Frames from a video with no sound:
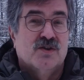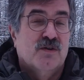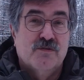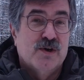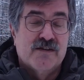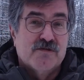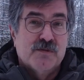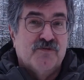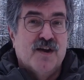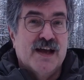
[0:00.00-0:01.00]
whenever I'm
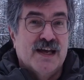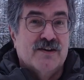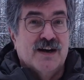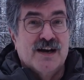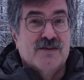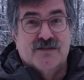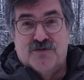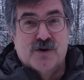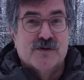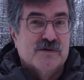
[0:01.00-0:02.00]
flying around, forward,